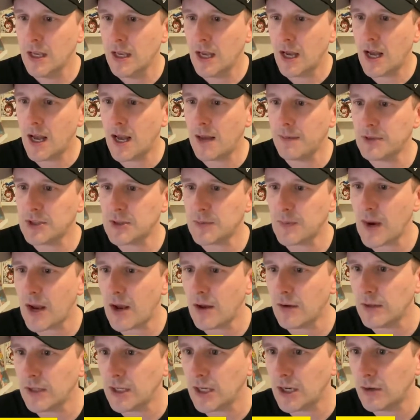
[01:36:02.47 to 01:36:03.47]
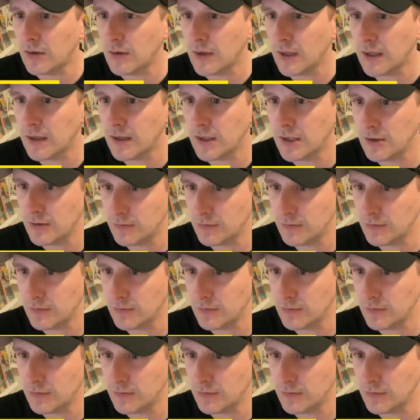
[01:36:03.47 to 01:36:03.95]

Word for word: Uh, it was around, you know, like